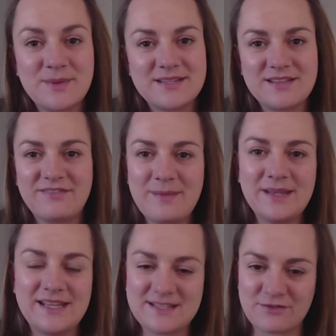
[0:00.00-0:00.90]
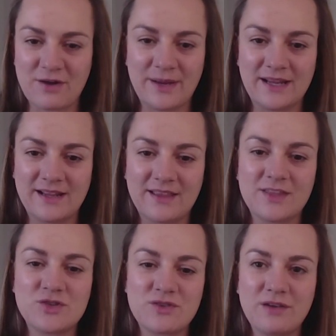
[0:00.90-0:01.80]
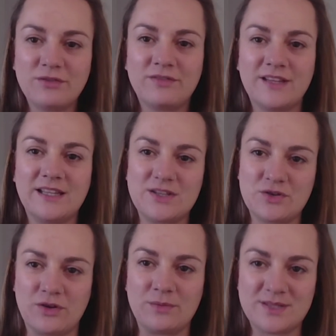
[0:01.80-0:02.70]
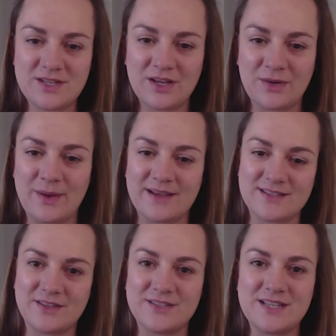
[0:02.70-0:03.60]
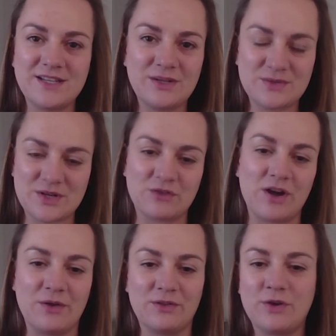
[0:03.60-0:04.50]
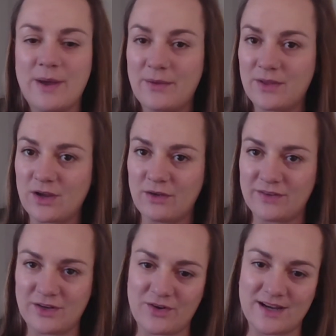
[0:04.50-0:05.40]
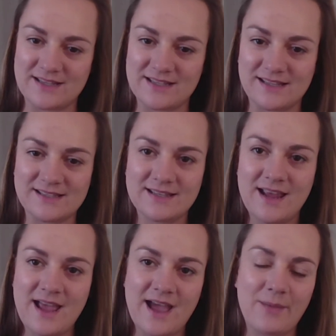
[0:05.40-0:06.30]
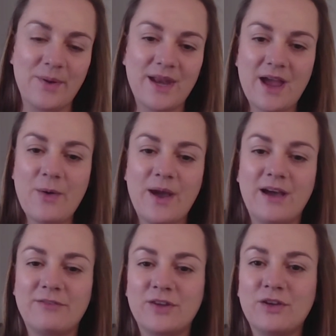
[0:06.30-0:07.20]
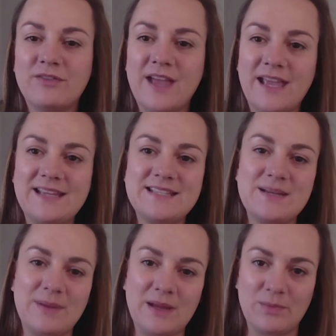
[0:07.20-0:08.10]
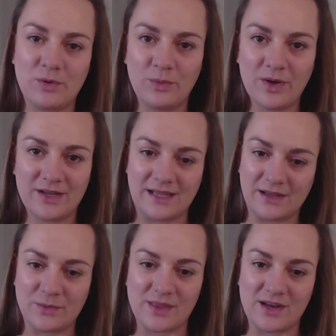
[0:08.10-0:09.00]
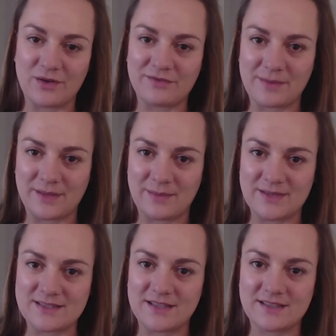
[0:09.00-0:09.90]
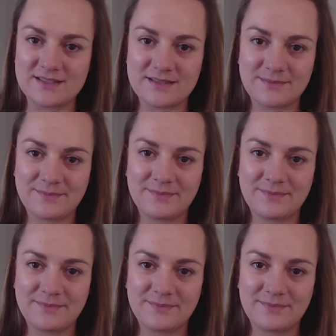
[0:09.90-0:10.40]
whilst the family is growing, the Travel Village Group too has continued to grow throughout the COVID crisis. And we now have over 80 people working within our family business.